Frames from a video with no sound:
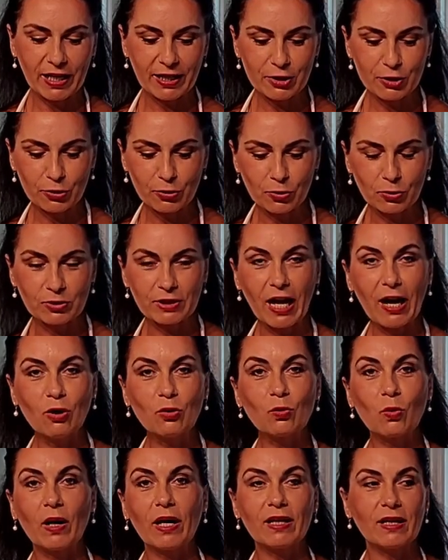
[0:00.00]
like to cool
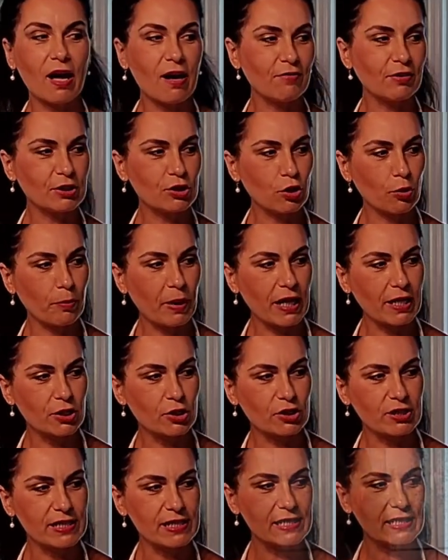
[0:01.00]
down while our
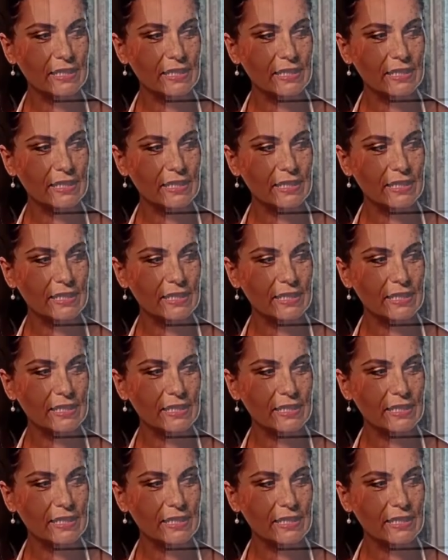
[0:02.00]
tomatoes